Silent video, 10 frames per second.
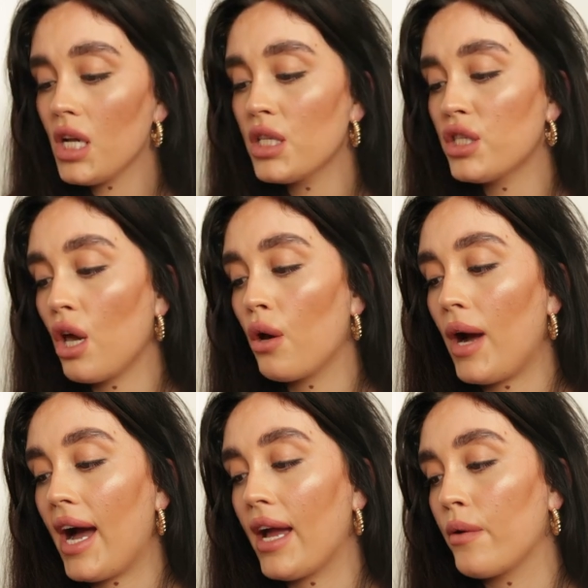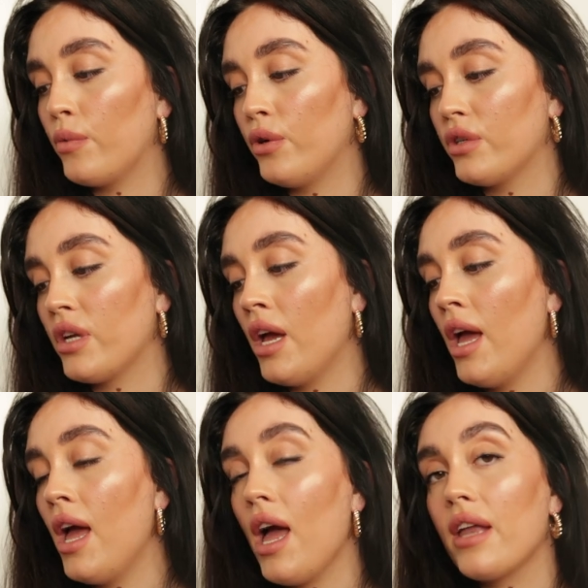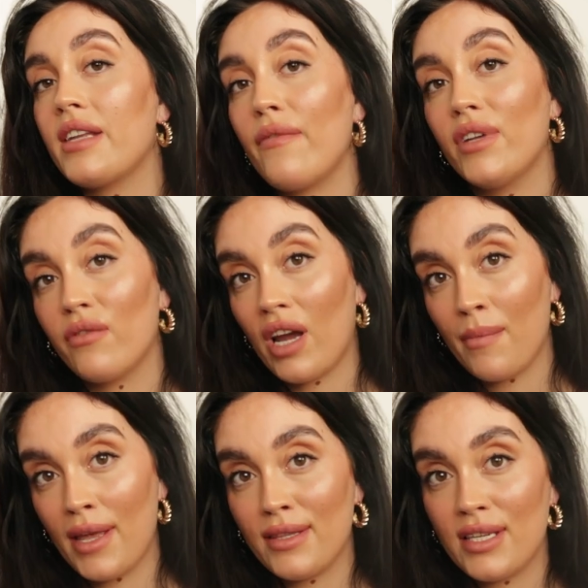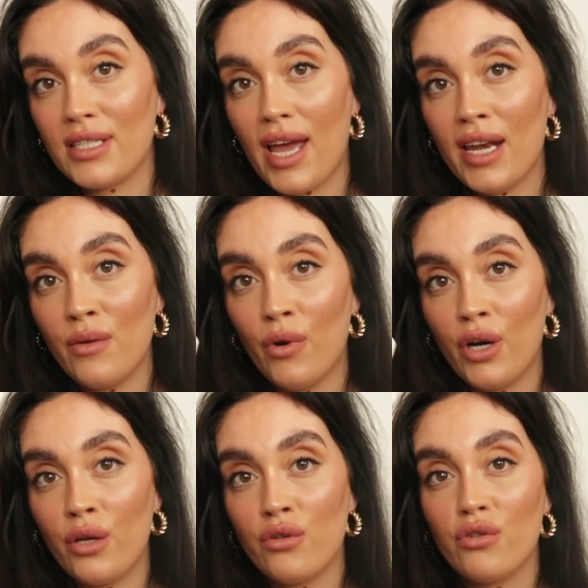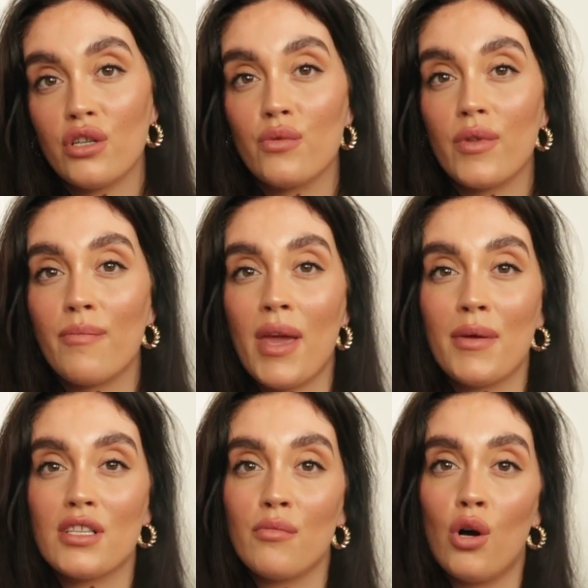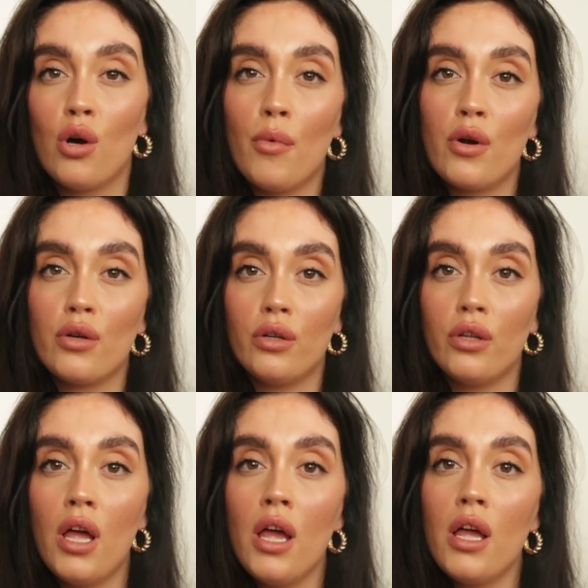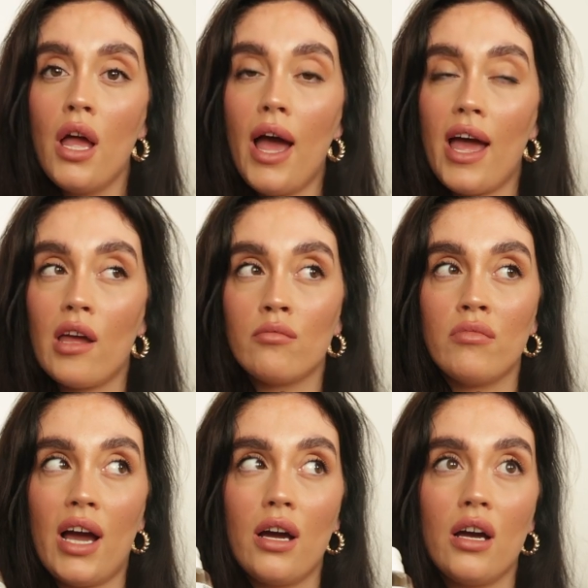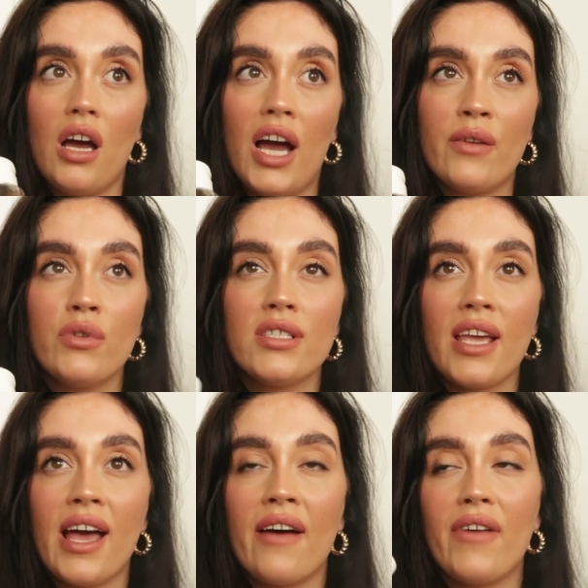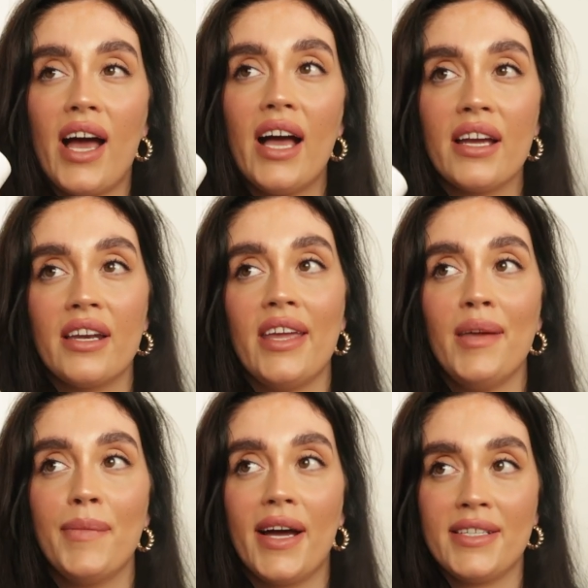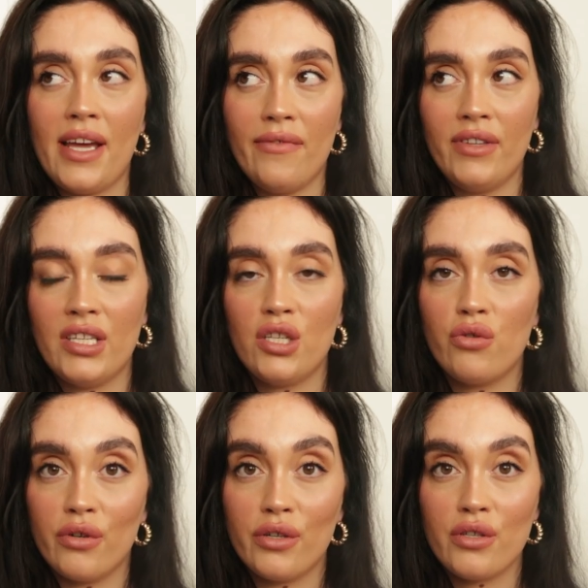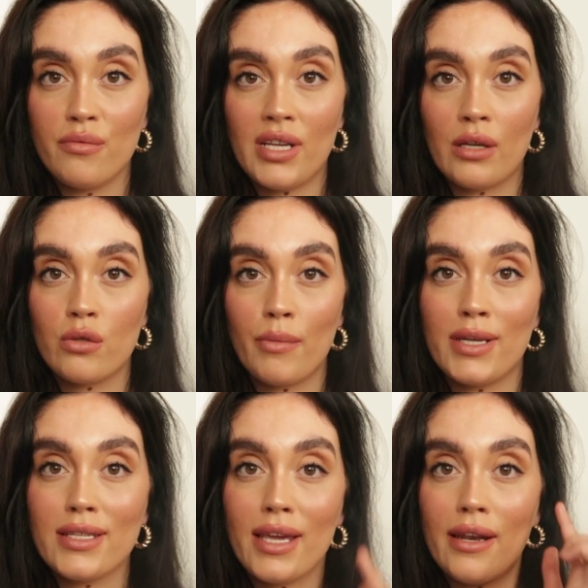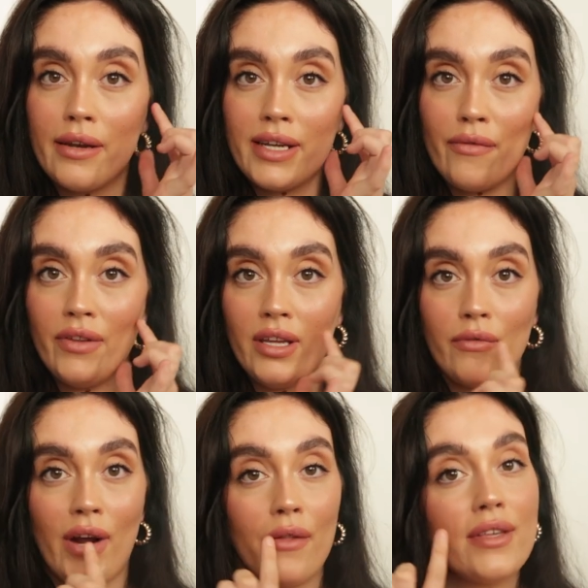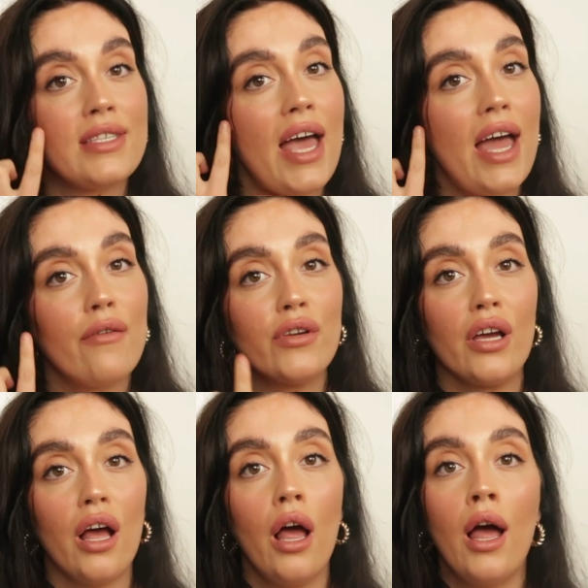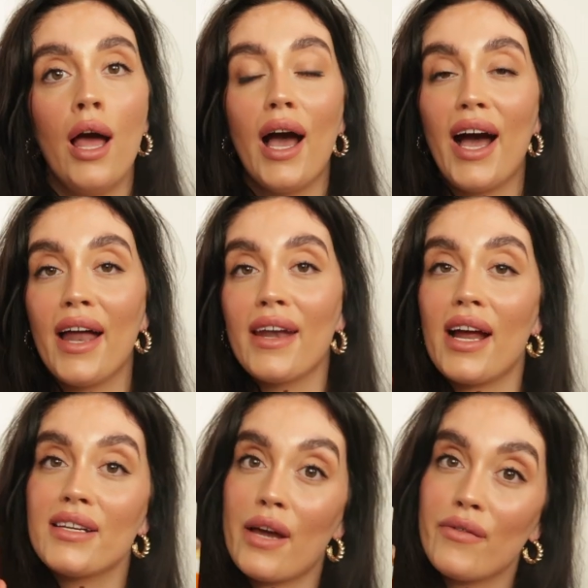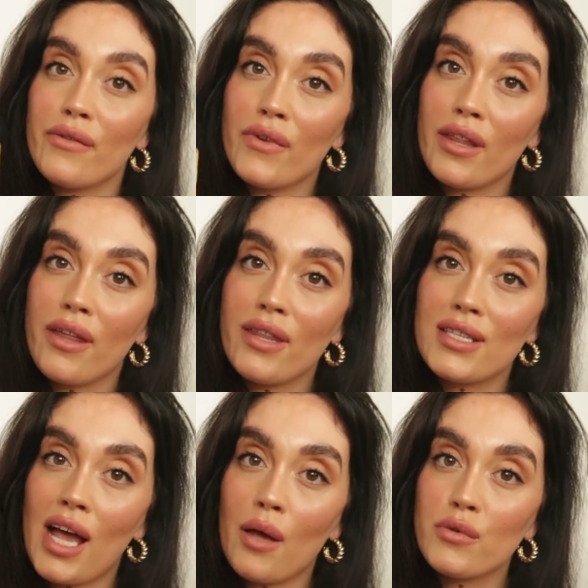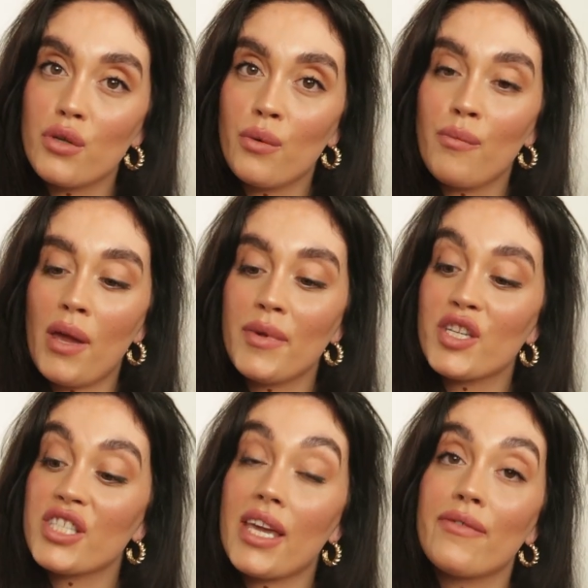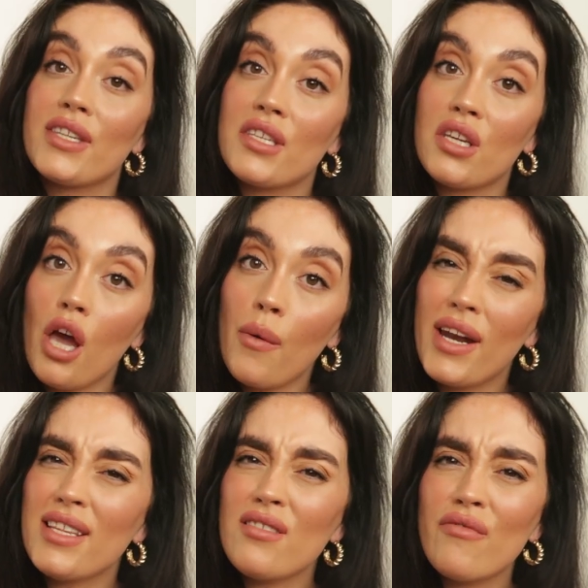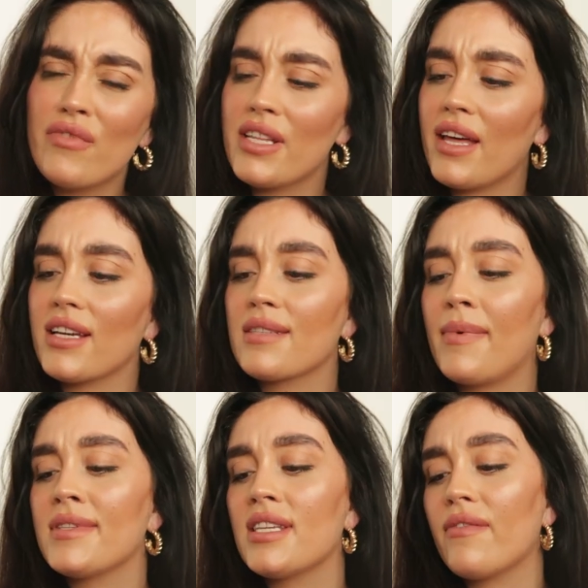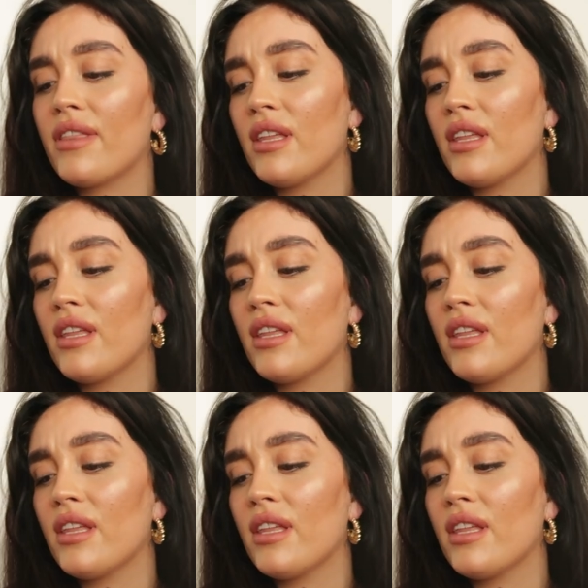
So I would definitely recommend this to anyone who struggles with maybe some hormonal, I wouldn't say I have acne, but I definitely struggle sometimes with my skin, definitely around this area, and I definitely feel that this helps. So maybe just give this a go, and it's not really that expensive. I